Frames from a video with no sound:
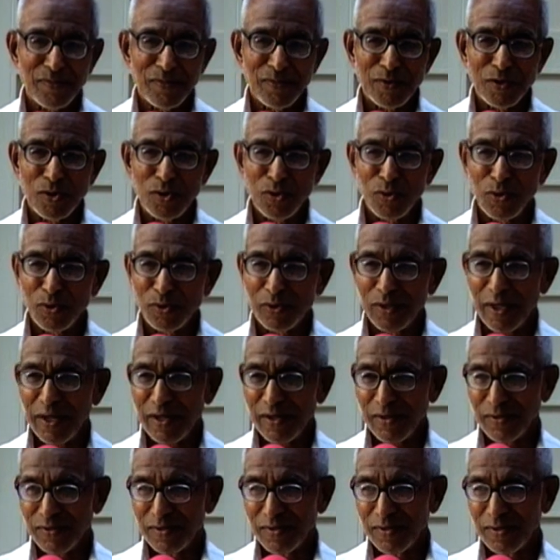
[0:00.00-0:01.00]
Two
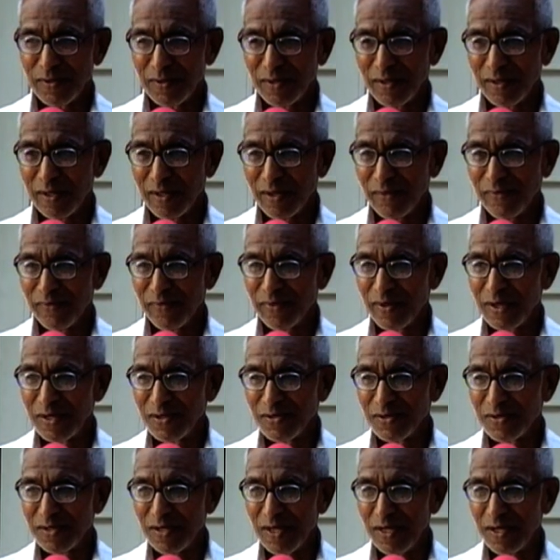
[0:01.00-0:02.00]
things. The
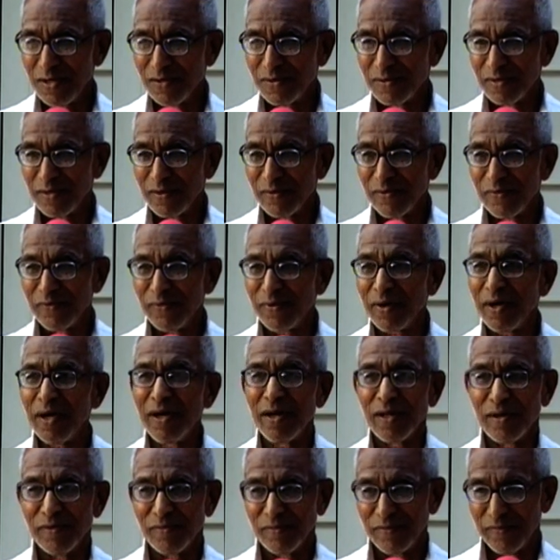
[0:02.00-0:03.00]
first is
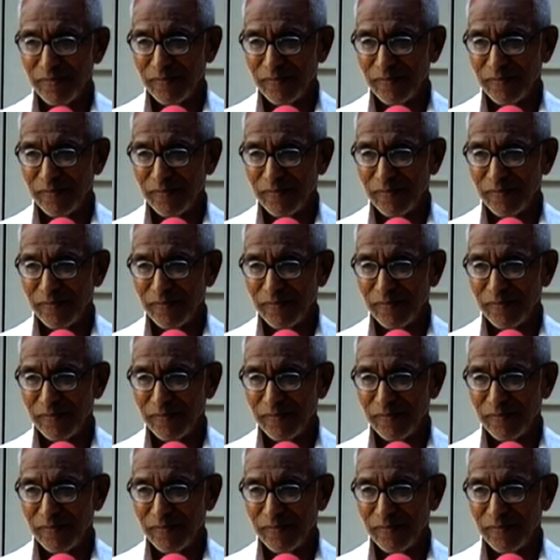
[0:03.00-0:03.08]
freedom.